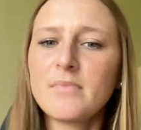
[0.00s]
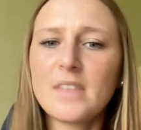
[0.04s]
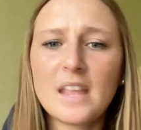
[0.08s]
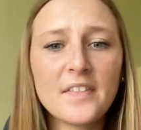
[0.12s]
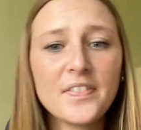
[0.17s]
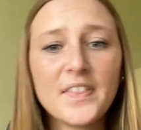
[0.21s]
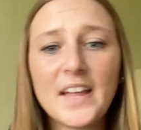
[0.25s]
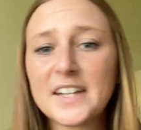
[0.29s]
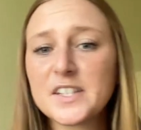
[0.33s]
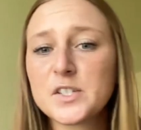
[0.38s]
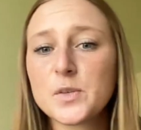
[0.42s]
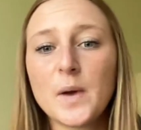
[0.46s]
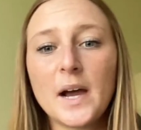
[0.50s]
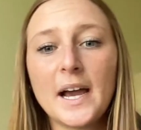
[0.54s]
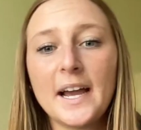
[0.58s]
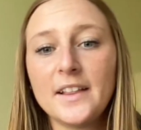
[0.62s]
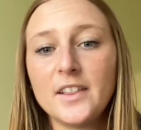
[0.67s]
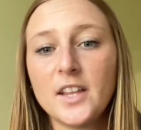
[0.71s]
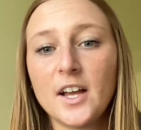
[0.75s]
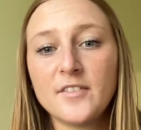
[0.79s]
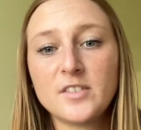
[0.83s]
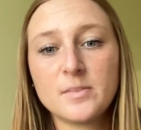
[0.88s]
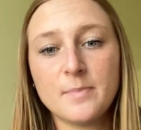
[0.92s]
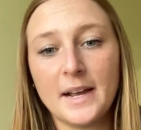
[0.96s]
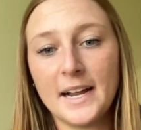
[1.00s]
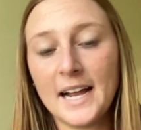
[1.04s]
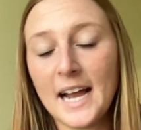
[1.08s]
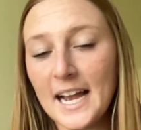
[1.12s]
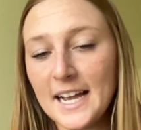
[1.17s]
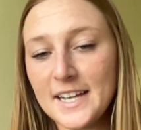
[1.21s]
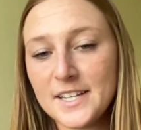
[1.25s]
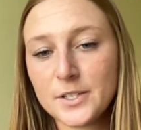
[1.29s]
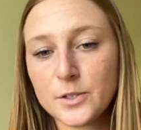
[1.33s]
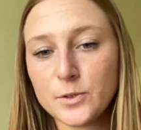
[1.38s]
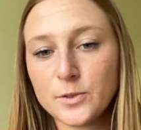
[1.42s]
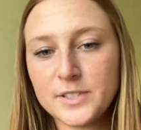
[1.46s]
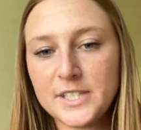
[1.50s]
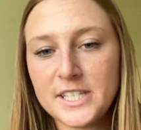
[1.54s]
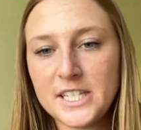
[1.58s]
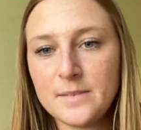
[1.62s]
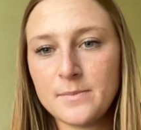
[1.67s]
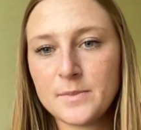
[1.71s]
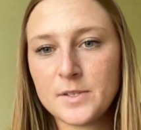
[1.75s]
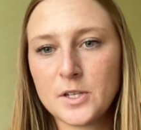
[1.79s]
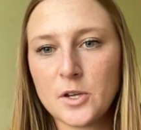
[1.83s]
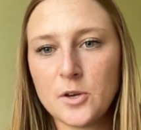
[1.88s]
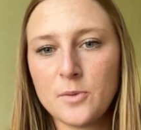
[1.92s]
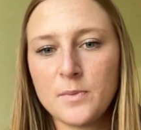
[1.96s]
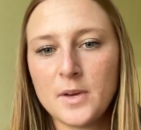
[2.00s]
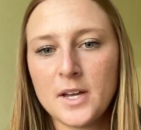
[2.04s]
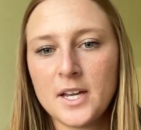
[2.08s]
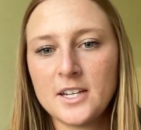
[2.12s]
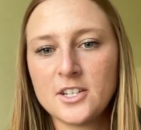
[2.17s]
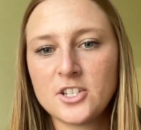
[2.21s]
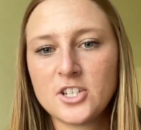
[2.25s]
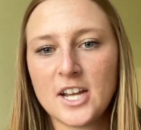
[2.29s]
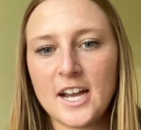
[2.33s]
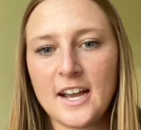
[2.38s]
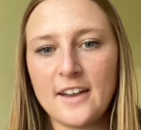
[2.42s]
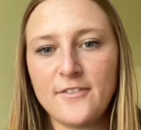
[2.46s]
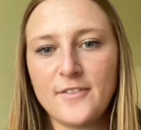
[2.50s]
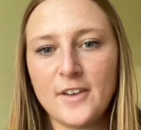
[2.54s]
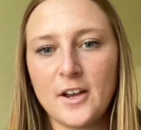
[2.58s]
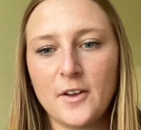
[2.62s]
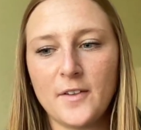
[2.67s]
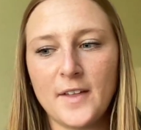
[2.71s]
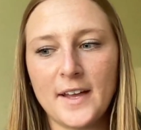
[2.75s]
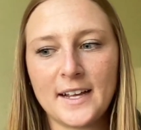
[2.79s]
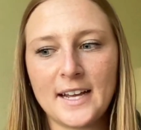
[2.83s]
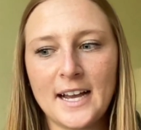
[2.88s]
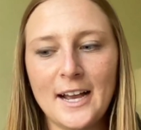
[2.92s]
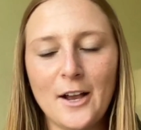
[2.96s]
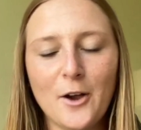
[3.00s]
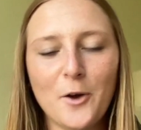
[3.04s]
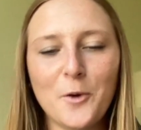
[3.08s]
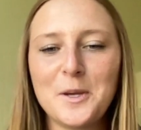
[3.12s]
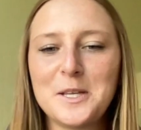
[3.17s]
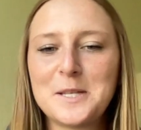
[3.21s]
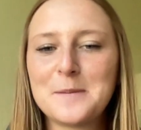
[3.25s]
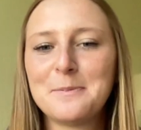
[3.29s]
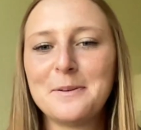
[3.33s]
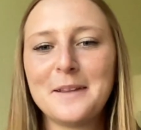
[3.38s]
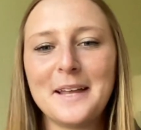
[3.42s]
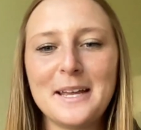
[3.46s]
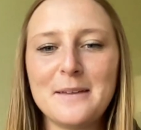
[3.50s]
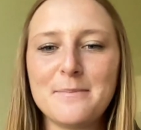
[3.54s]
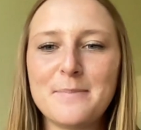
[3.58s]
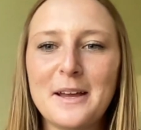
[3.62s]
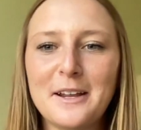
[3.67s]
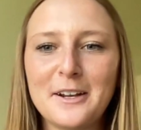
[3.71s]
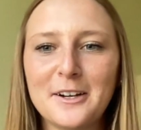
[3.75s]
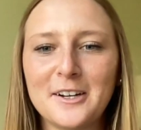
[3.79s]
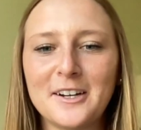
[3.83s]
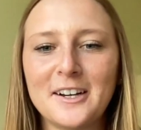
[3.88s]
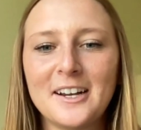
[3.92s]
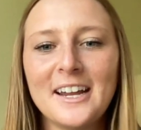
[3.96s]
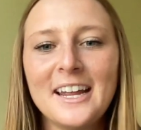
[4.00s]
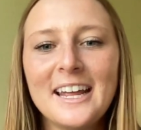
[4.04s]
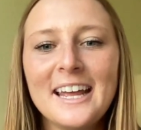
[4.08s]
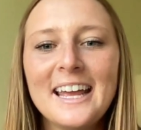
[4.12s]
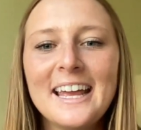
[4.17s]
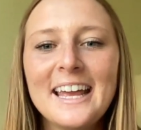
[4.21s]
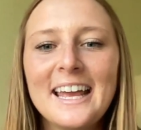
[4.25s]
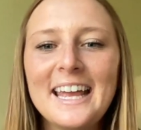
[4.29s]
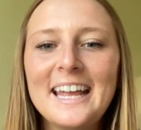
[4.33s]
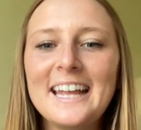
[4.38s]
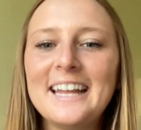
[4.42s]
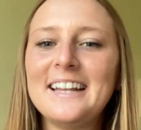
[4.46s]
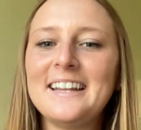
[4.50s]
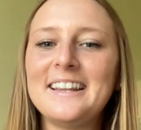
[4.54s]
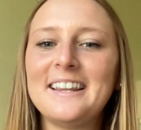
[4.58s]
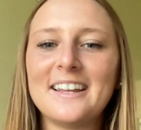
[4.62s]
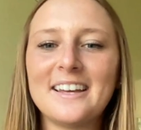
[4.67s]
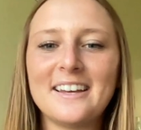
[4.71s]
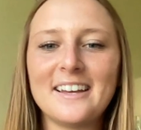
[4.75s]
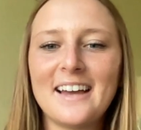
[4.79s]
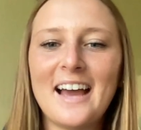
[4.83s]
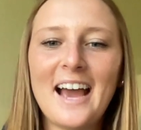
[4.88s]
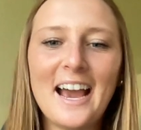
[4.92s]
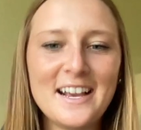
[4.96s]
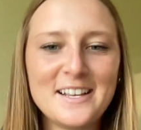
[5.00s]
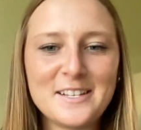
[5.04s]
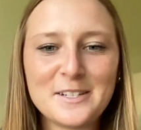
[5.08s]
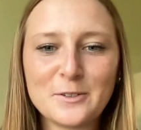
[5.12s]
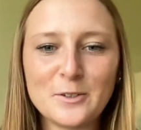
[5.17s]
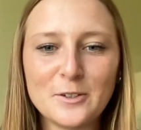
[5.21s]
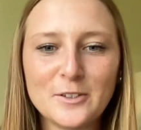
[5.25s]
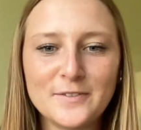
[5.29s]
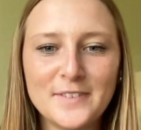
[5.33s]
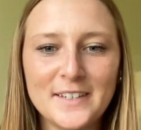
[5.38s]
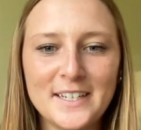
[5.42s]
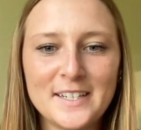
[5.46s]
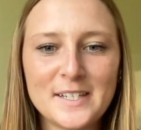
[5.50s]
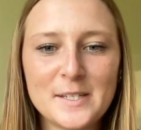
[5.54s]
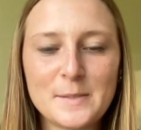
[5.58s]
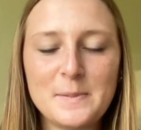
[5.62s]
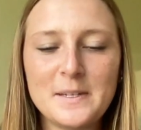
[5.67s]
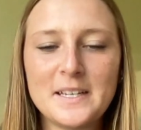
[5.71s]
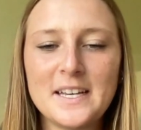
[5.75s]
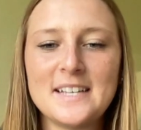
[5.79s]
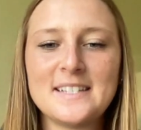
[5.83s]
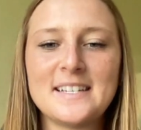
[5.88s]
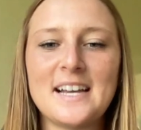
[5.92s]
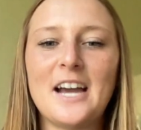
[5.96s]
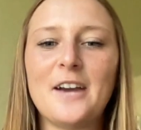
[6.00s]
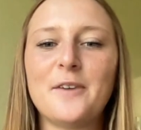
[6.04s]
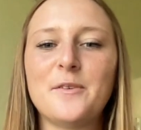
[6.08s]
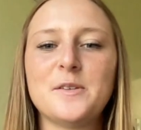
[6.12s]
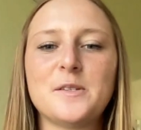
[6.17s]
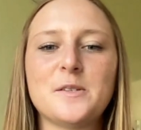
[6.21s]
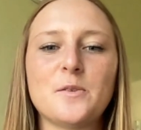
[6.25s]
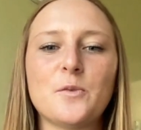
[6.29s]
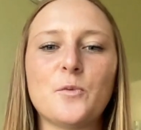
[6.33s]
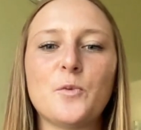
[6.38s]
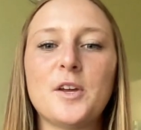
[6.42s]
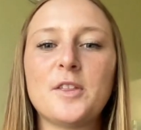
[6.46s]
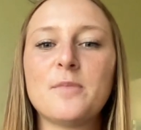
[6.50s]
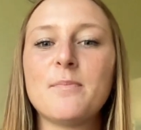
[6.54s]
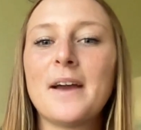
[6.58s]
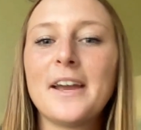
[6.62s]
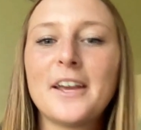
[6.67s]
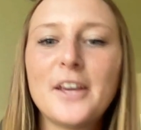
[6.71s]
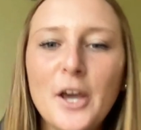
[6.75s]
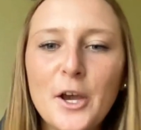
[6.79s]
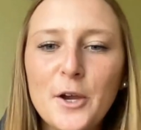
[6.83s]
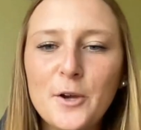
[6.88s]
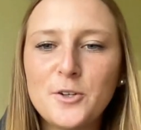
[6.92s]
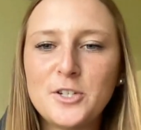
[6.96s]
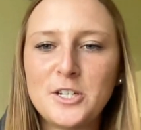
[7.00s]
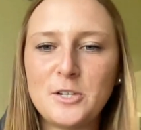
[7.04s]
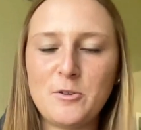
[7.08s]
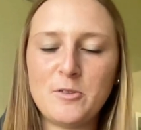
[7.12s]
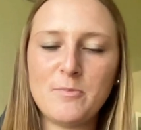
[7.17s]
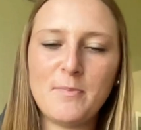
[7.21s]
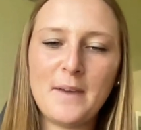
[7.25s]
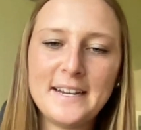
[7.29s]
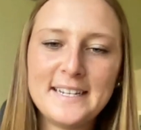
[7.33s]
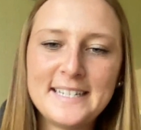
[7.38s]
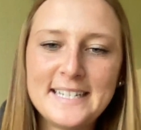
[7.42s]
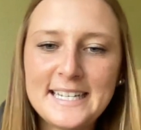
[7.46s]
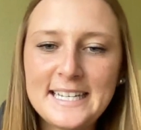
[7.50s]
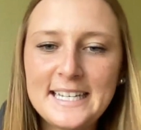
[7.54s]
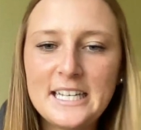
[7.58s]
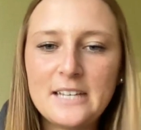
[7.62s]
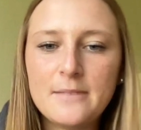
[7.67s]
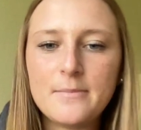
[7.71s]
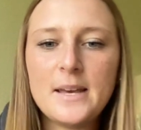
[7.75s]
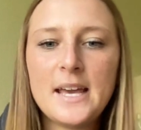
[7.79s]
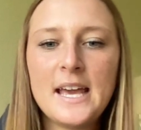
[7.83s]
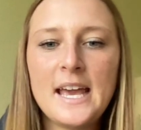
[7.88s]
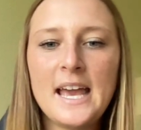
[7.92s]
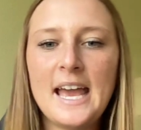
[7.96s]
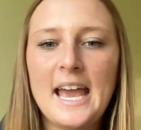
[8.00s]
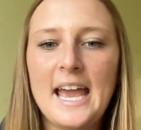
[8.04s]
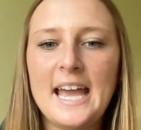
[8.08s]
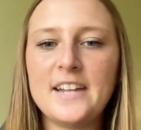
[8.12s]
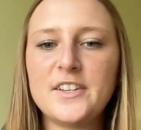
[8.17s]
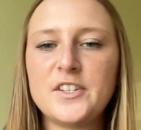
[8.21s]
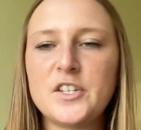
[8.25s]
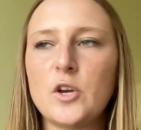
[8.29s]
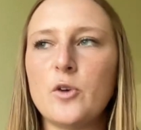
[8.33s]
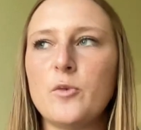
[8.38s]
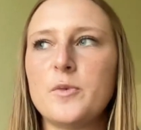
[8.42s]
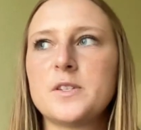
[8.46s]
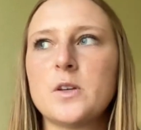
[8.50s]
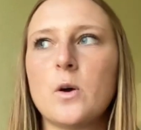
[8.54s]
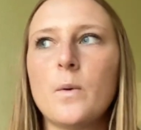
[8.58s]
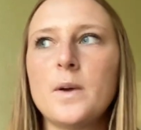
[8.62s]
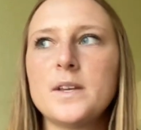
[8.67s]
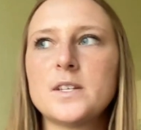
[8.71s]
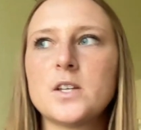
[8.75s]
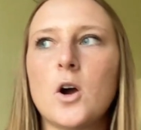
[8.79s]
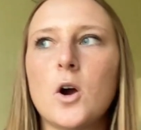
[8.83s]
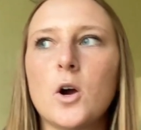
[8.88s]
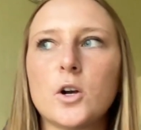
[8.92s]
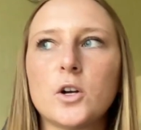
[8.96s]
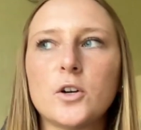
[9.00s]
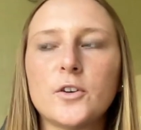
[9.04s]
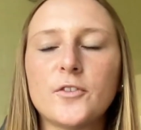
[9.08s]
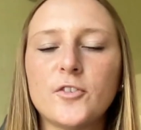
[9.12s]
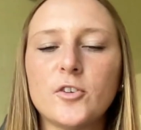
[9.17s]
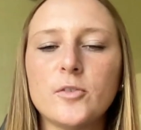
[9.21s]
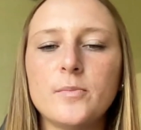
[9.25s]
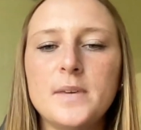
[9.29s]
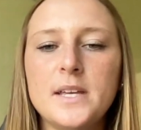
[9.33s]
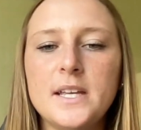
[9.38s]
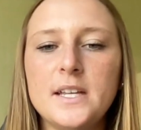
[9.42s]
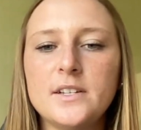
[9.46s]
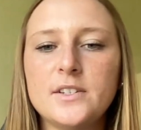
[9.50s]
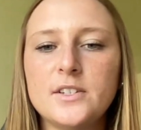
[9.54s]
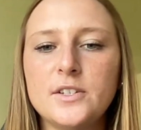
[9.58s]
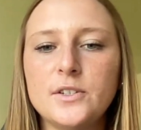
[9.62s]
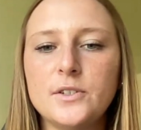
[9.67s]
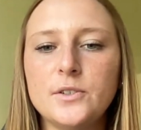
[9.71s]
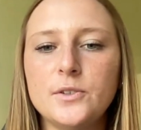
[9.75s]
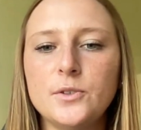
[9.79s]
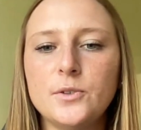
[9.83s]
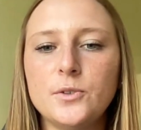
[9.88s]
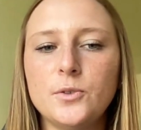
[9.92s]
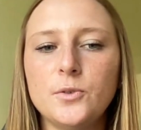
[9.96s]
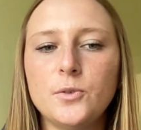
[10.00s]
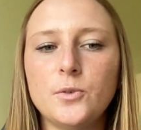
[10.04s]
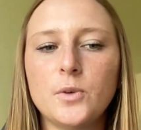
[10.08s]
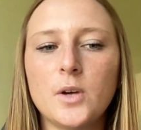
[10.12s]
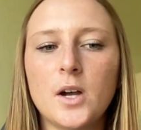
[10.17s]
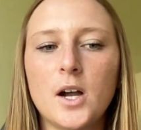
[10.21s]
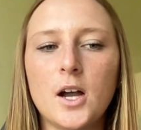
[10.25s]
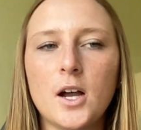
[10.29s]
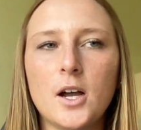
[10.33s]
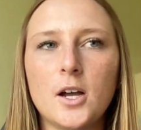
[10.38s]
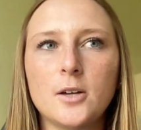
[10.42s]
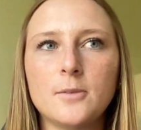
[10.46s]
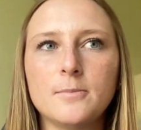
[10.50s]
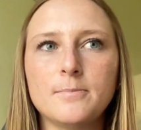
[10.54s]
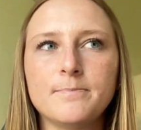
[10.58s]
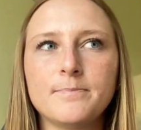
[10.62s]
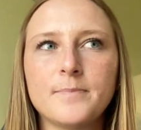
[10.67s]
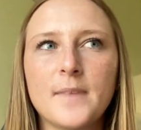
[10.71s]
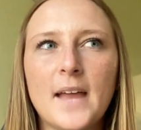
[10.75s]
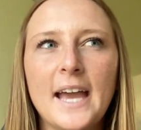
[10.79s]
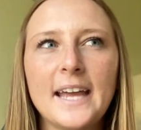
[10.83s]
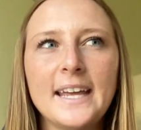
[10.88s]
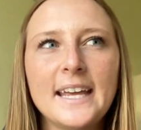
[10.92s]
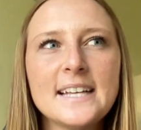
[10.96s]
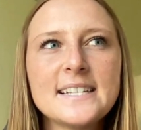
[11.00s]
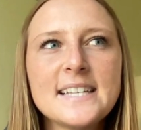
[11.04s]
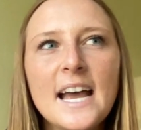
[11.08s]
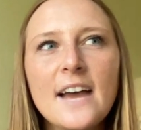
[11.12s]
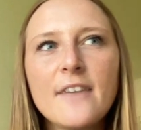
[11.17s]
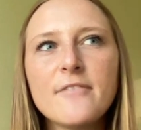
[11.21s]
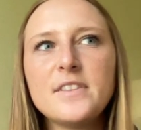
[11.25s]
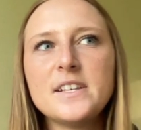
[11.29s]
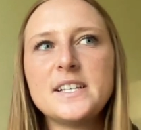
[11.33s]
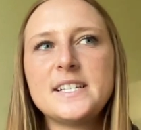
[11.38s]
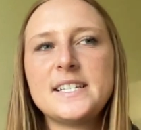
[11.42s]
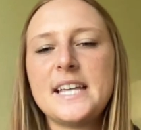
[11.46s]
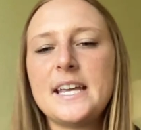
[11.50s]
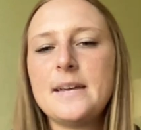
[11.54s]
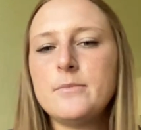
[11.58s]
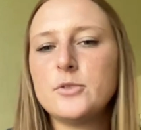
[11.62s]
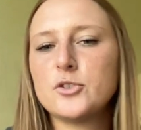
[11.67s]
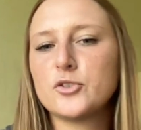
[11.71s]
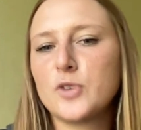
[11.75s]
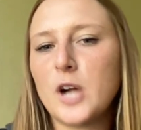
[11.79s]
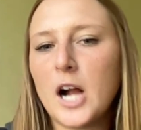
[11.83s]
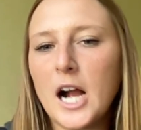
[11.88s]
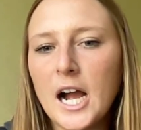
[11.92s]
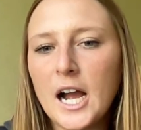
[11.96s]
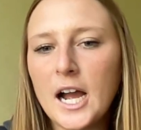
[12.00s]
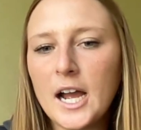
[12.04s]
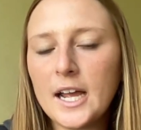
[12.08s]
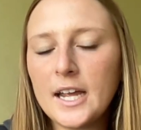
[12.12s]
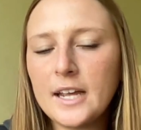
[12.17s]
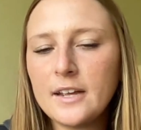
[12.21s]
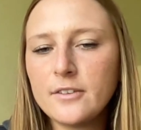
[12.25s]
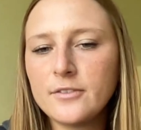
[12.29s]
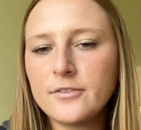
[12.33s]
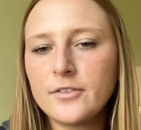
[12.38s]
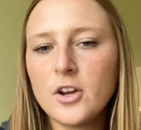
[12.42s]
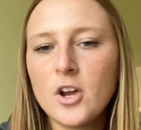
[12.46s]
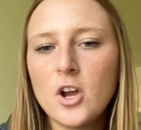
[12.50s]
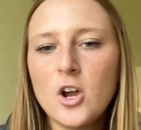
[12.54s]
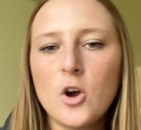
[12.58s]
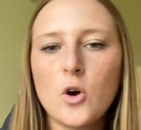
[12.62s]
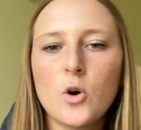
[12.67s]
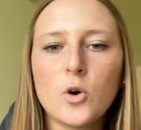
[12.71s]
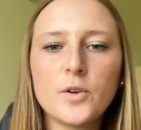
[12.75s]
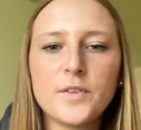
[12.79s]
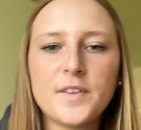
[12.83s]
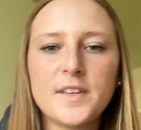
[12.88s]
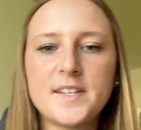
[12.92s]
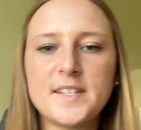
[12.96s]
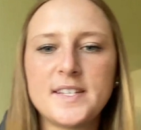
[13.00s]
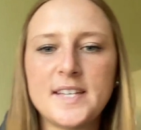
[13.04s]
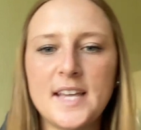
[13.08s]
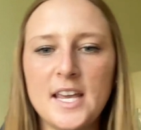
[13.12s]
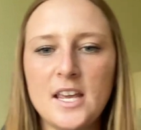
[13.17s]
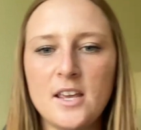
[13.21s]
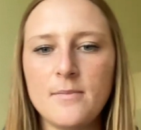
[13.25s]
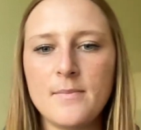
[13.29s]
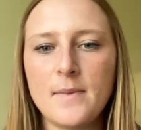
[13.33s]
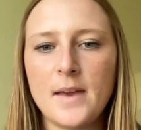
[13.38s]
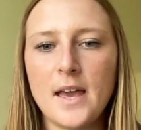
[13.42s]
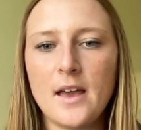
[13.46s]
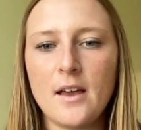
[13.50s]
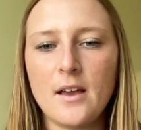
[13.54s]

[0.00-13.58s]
that's why I loved my high school team so much. I felt like I always played better in the high school events because I was with my coach and with my team. And so it was always harder for me to, I guess, have the same drive or the same